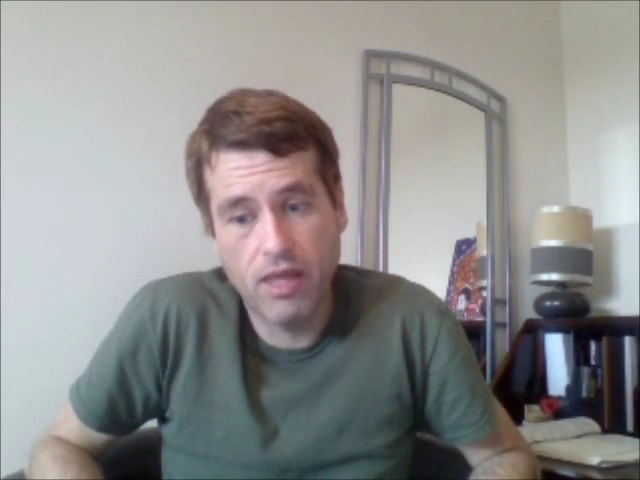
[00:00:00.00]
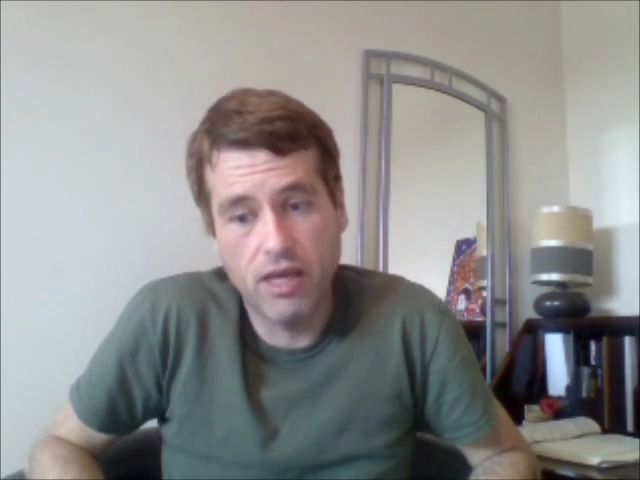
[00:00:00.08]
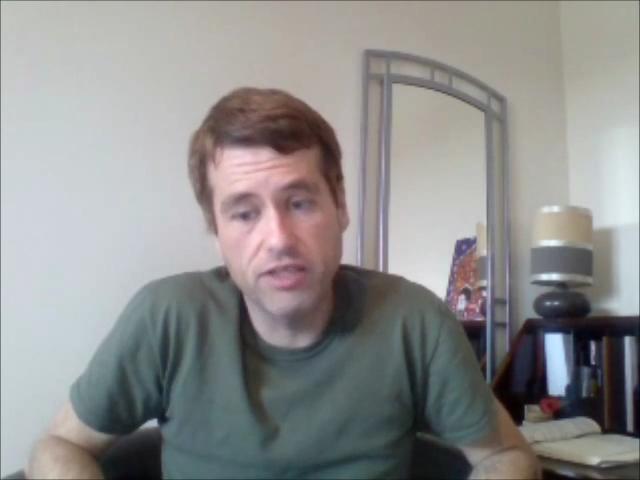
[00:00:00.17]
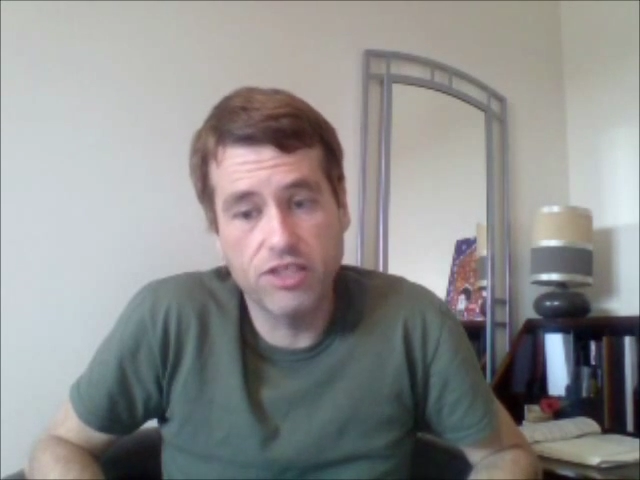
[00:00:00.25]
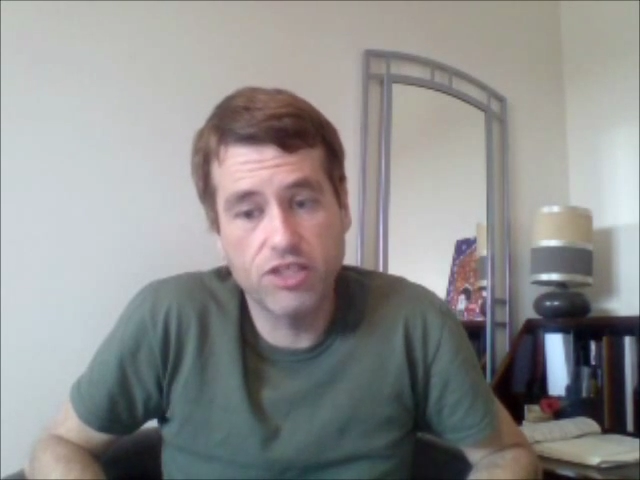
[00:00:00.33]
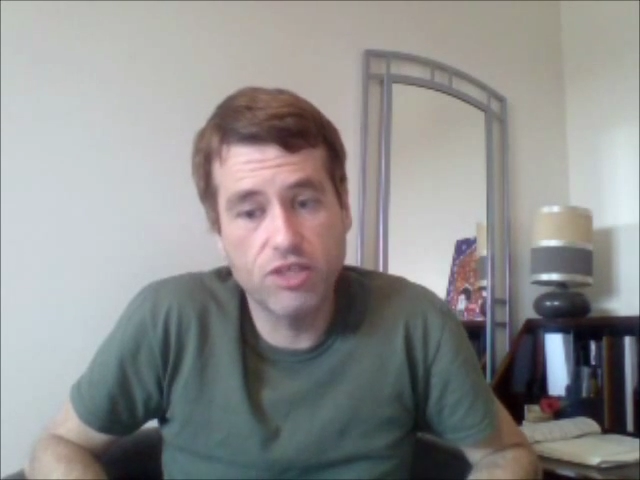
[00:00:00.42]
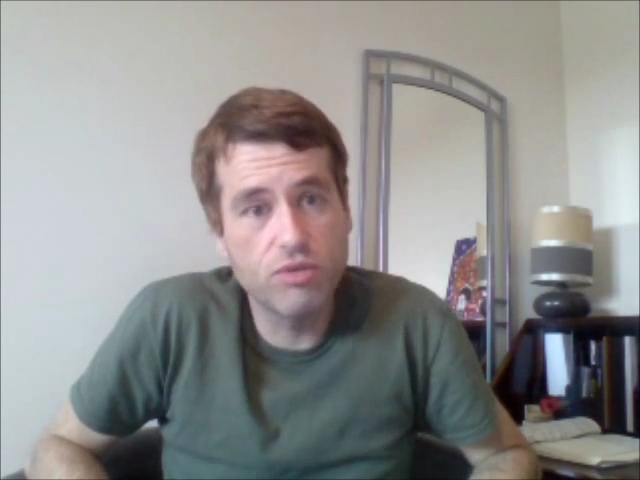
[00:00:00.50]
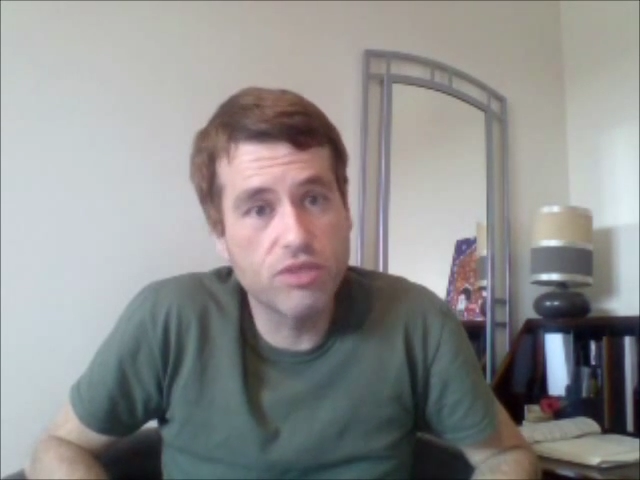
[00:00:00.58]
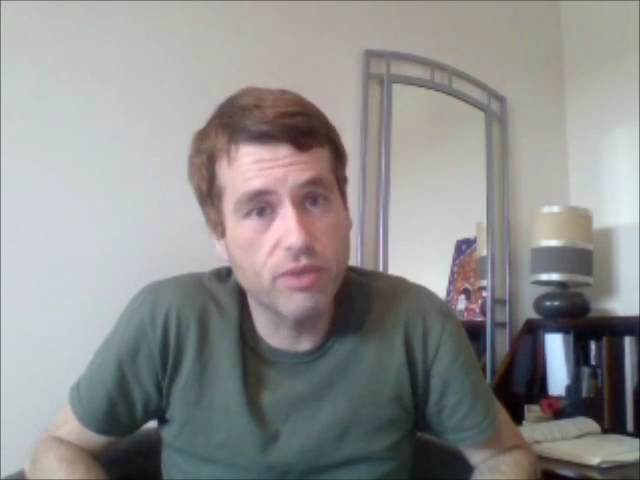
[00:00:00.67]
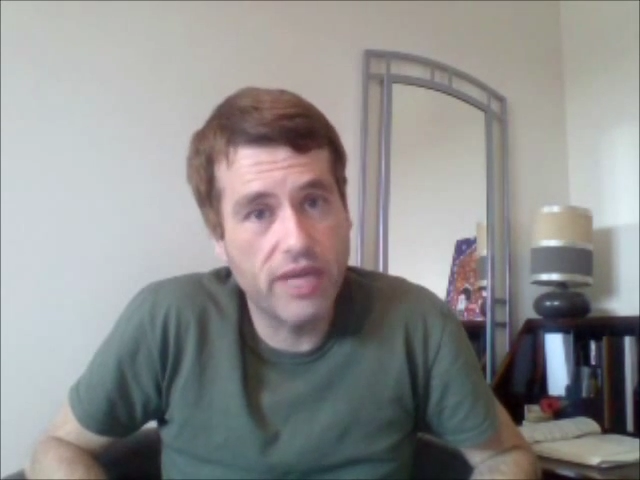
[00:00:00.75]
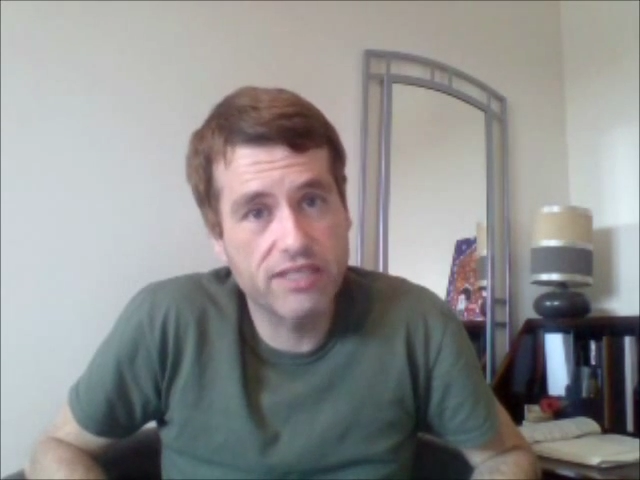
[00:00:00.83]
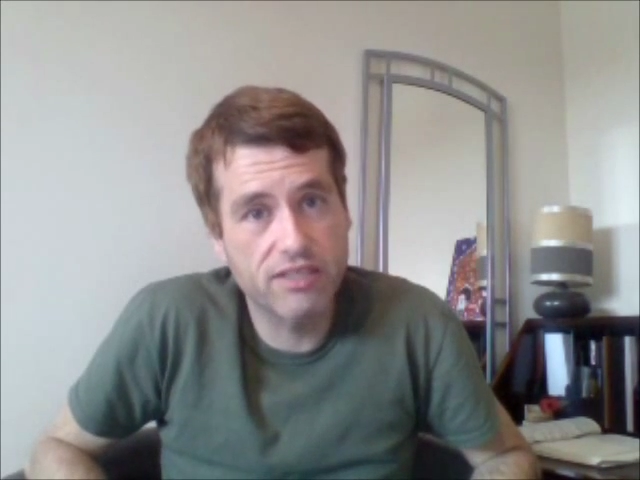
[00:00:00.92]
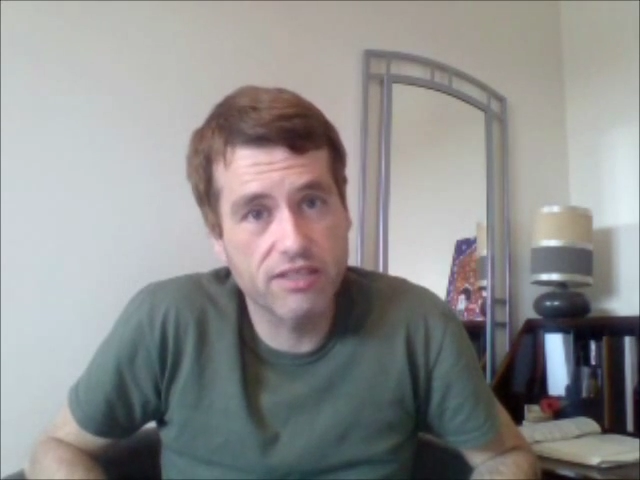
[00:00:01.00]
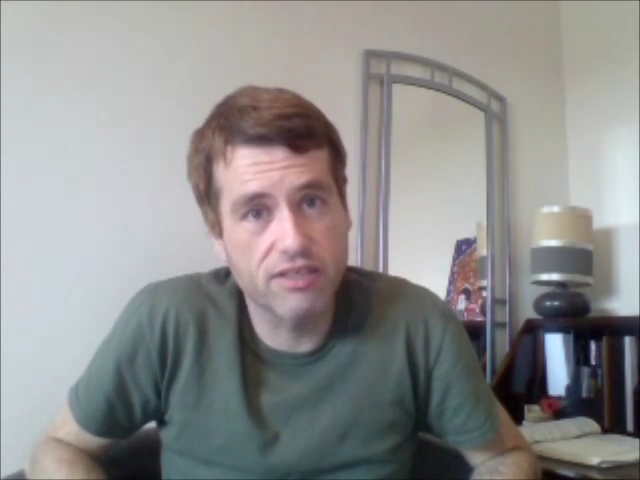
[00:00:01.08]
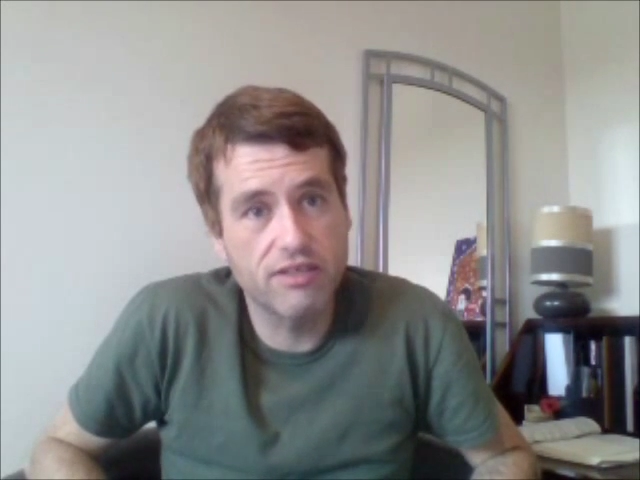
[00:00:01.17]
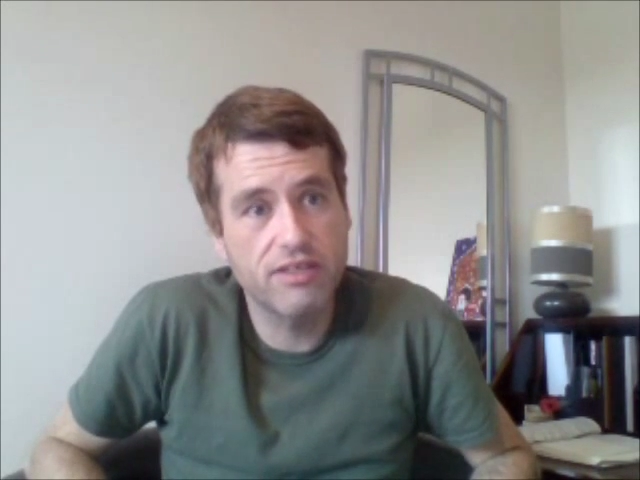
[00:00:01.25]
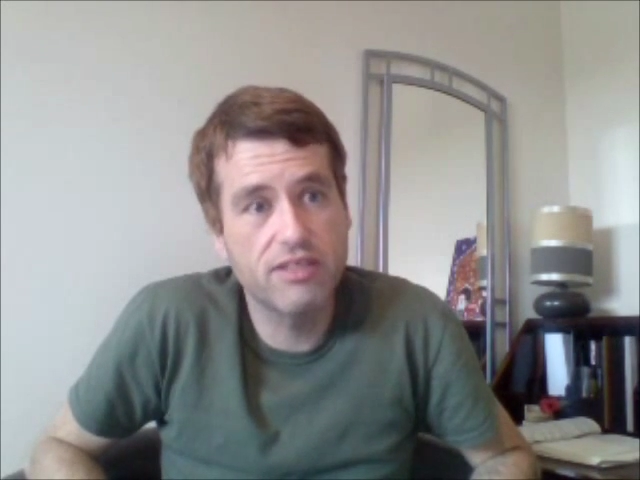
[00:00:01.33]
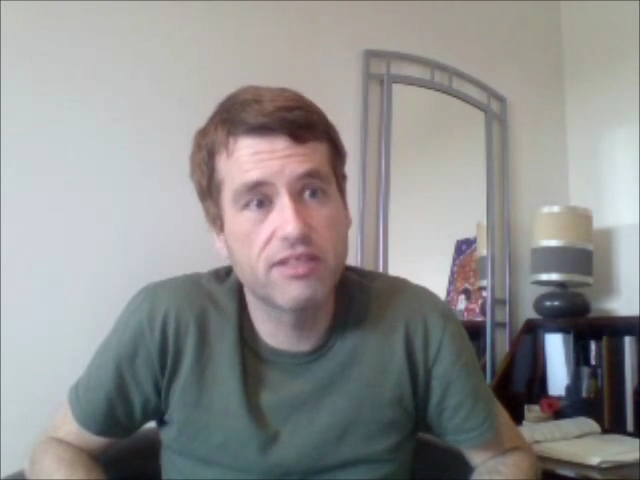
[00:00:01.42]
I choose to
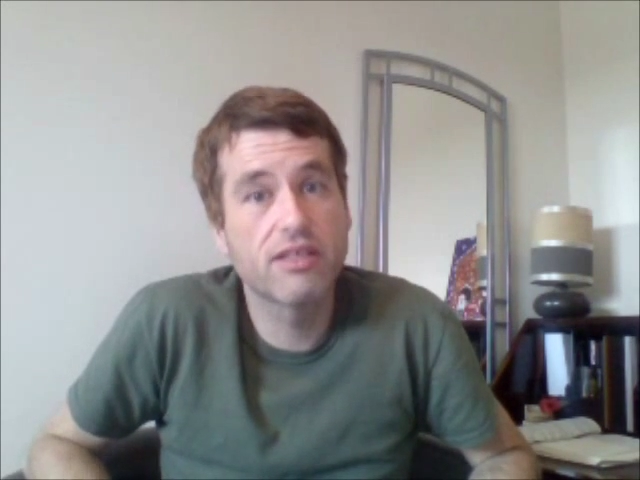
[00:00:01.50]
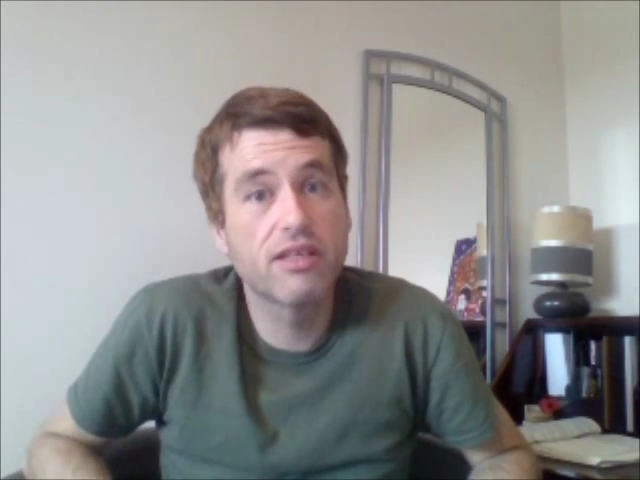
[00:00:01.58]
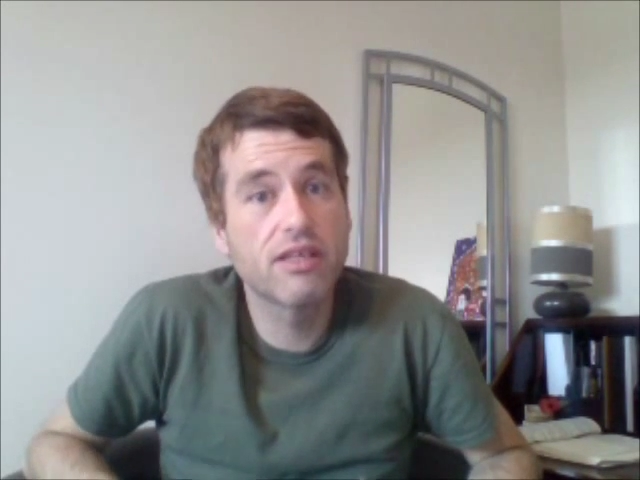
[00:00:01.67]
exercise.